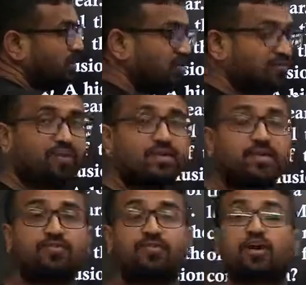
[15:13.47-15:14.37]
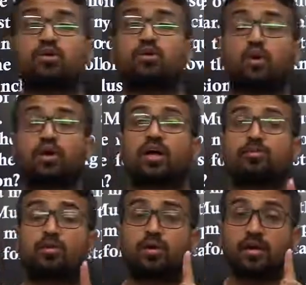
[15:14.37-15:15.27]
Whether we are talking
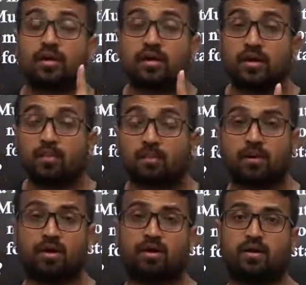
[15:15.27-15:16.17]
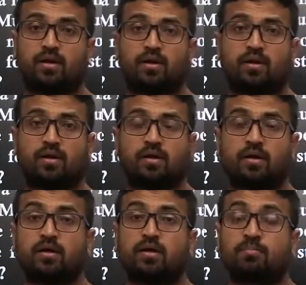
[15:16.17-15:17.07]
about number,
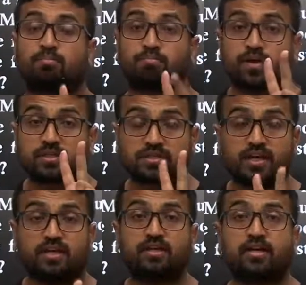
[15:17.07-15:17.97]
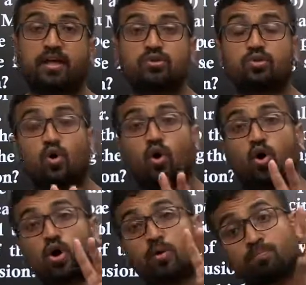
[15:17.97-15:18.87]
percentage
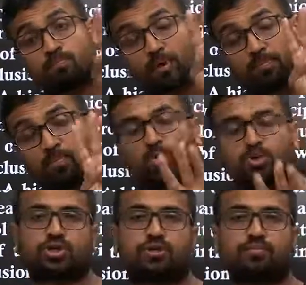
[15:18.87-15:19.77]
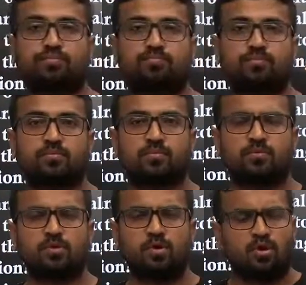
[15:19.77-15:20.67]
or proportion,
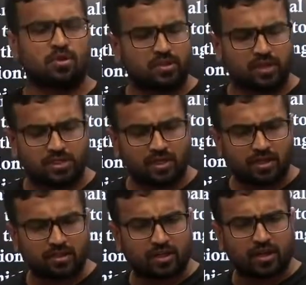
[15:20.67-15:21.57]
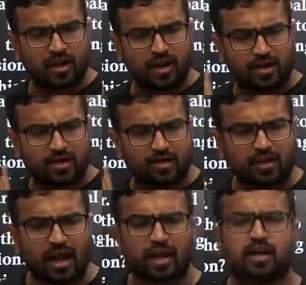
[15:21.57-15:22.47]
these are three
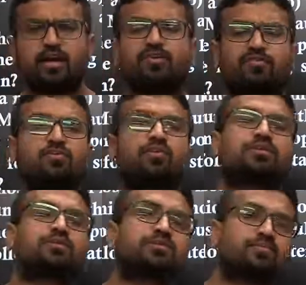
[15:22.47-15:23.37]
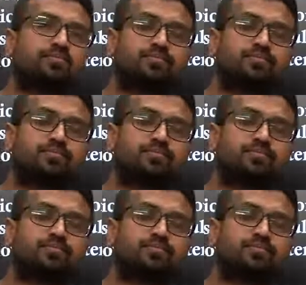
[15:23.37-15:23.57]
entirely different words.